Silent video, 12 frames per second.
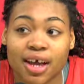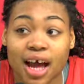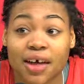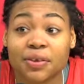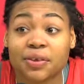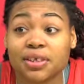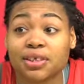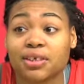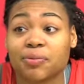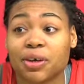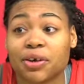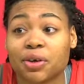I think this is
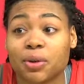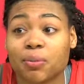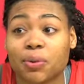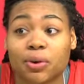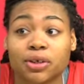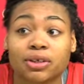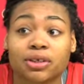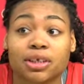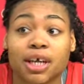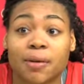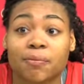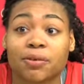a very important
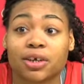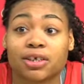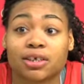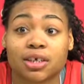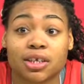game for us,